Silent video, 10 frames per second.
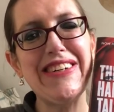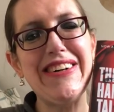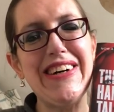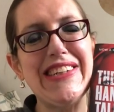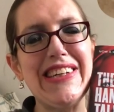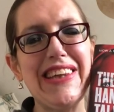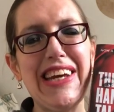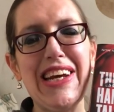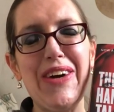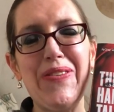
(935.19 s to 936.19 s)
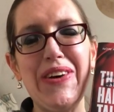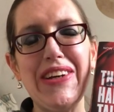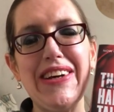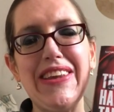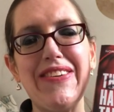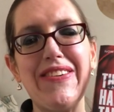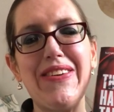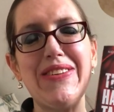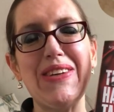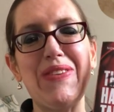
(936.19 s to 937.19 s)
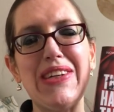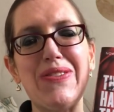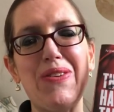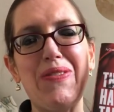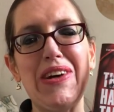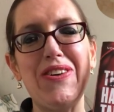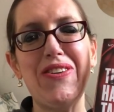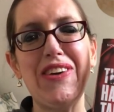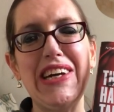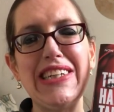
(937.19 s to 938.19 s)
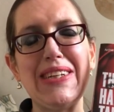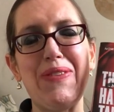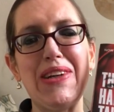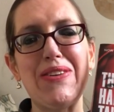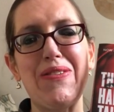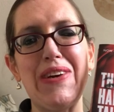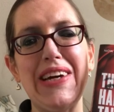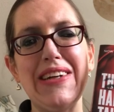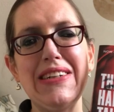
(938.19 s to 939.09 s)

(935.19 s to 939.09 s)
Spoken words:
I didn't think I would. I thought there were some bits were a bit gory, some bits were a bit